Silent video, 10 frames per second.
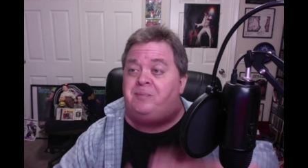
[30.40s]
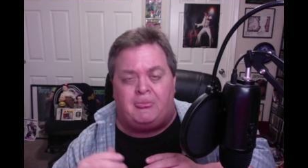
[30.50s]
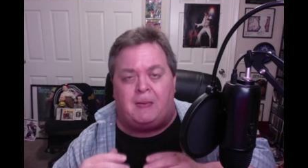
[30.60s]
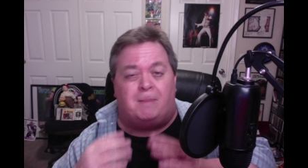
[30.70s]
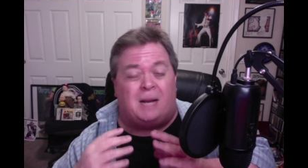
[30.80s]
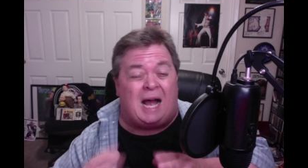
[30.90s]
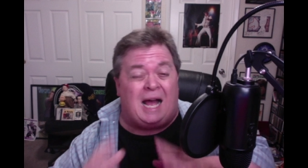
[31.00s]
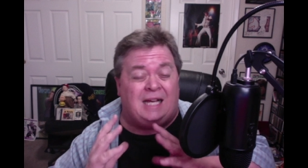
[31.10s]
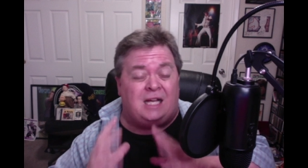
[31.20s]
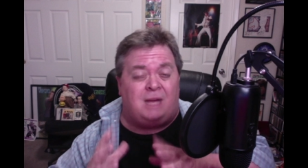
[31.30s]
But I
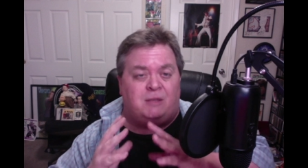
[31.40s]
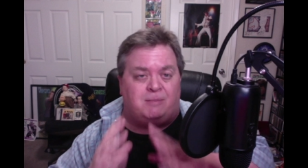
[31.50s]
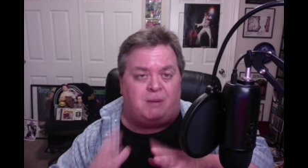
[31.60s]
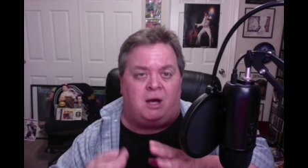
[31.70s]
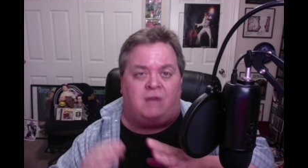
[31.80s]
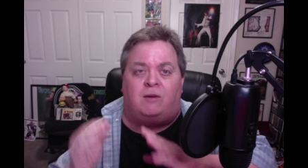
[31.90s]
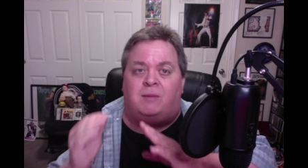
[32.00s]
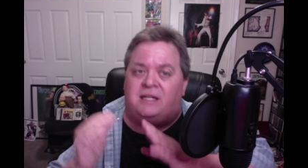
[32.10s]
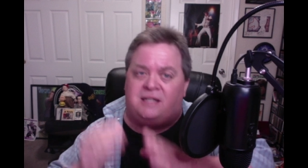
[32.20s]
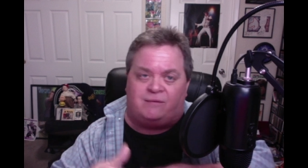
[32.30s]
come to punk from a
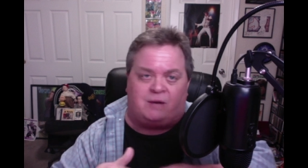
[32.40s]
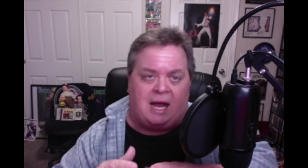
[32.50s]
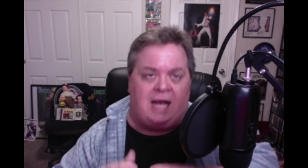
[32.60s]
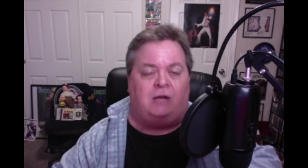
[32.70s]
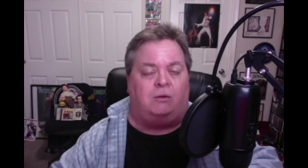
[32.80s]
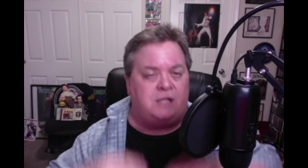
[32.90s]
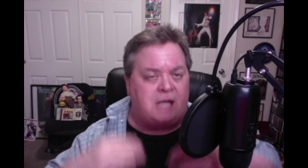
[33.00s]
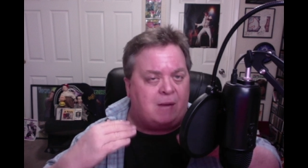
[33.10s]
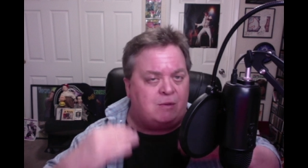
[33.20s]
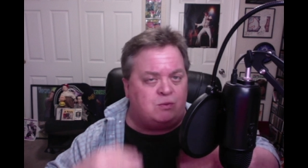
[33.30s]
different angle. See, I
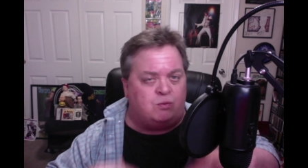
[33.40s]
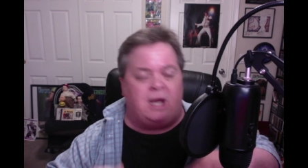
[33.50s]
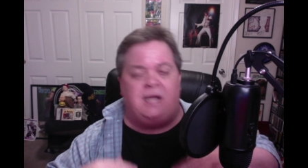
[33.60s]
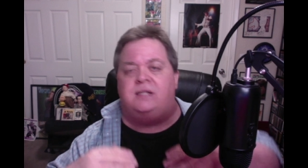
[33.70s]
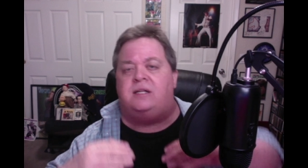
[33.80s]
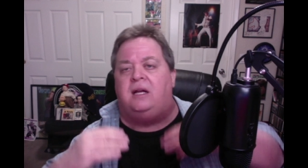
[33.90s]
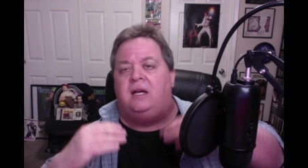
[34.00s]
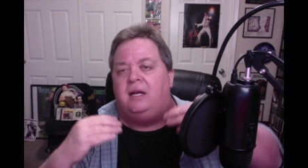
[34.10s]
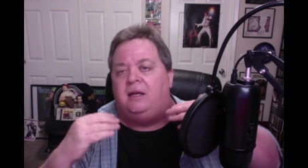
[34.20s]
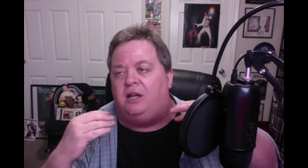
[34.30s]
was raised,
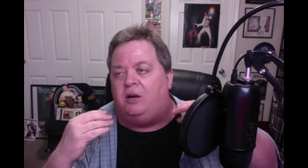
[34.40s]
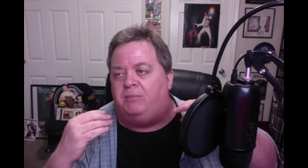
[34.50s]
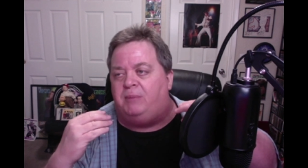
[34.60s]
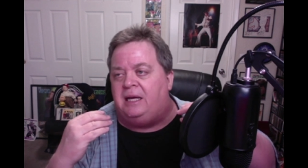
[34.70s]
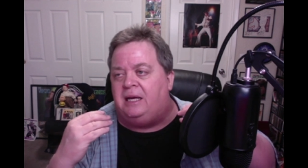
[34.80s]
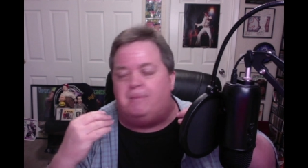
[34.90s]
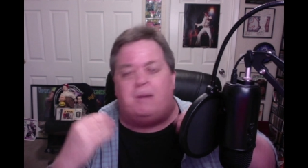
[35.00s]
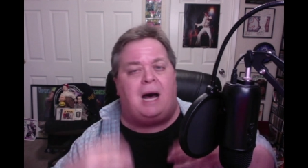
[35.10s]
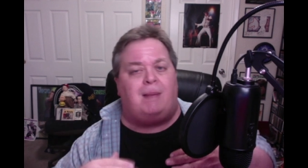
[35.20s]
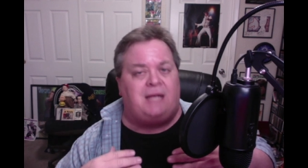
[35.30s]
you know, being a
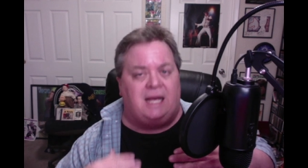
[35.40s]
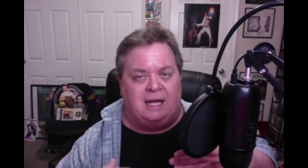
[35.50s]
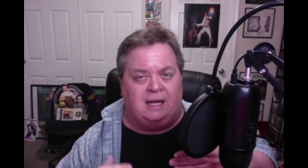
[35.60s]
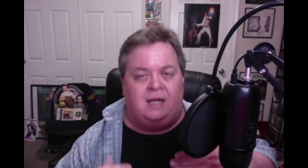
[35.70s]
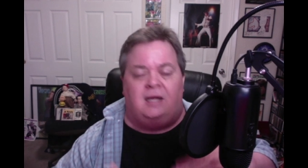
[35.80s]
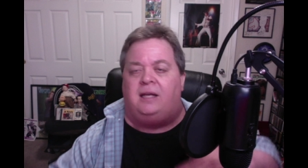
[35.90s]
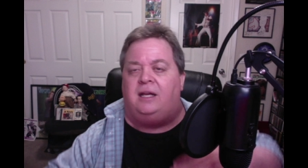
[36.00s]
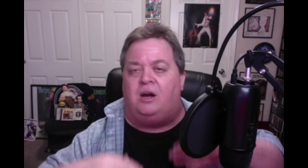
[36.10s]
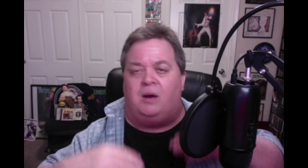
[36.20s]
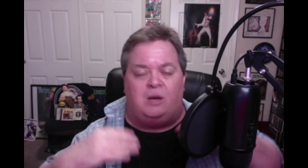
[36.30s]
pop kid, you know,
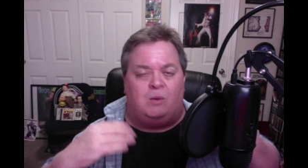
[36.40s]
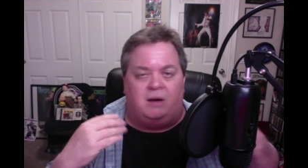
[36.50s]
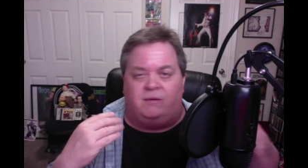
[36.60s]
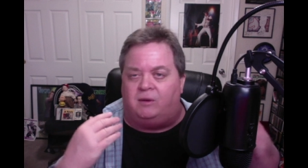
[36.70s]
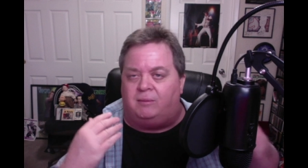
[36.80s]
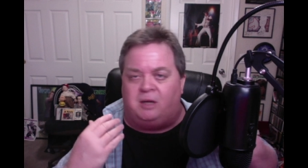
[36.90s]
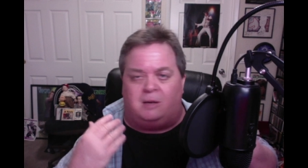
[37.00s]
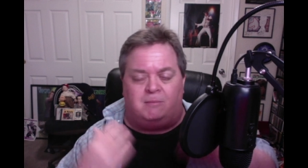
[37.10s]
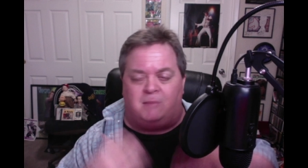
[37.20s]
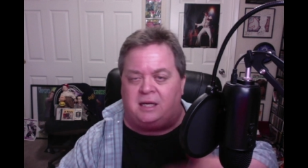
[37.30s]
anywhere from, you know,
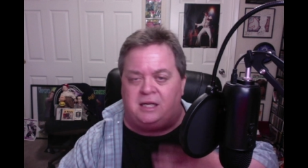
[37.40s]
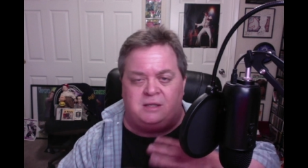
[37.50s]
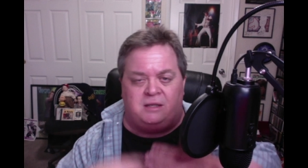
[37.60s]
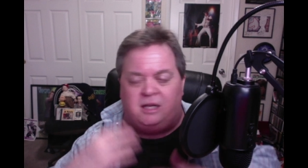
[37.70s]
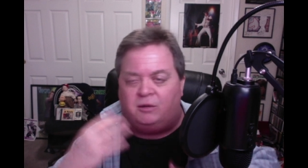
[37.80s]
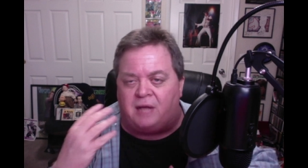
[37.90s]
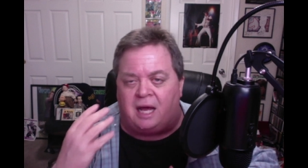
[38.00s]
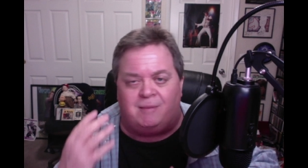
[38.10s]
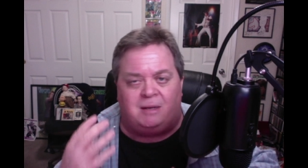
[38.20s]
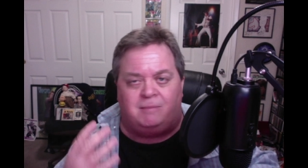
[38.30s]
Monkees, Neil
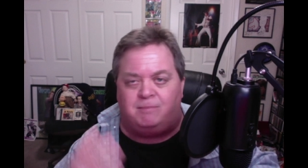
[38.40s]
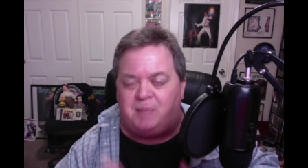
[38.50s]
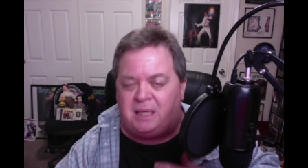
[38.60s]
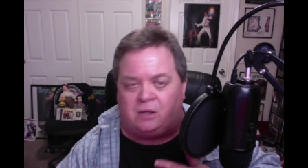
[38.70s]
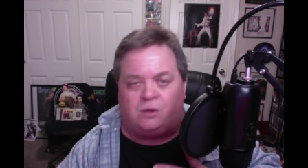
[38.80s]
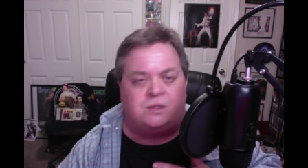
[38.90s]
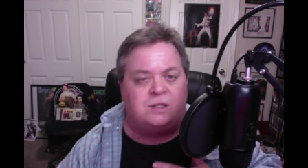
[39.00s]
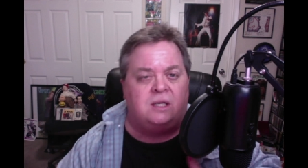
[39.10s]
Diamond, Beatles,